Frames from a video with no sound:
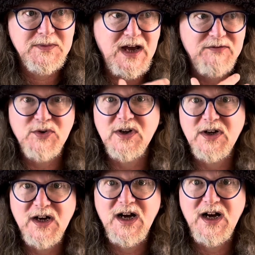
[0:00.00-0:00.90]

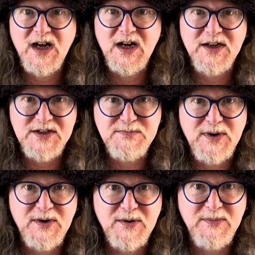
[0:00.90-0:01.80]
avant-garde
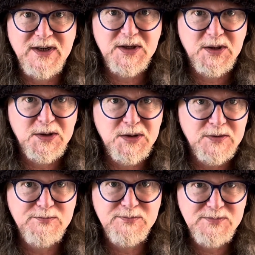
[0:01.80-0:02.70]
experimental
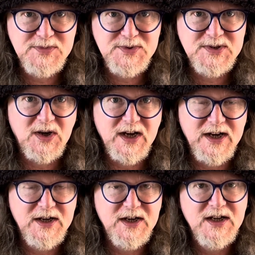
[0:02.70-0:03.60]

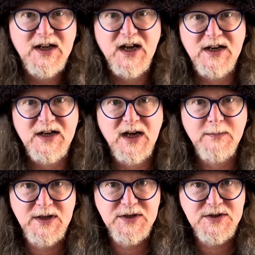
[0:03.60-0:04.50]
side and
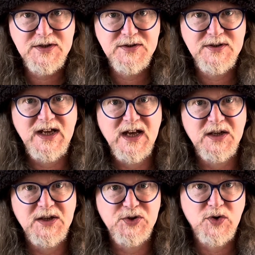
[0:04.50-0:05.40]
coming into the
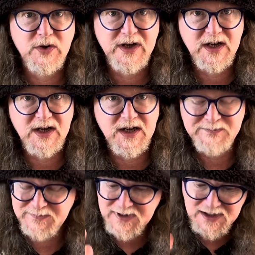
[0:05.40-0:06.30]
electronica.
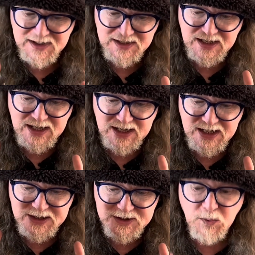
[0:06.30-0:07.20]

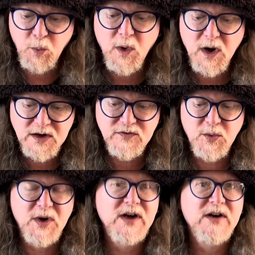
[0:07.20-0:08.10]
And it's a wonderful,
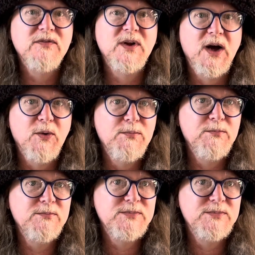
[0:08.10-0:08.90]
wonderful album,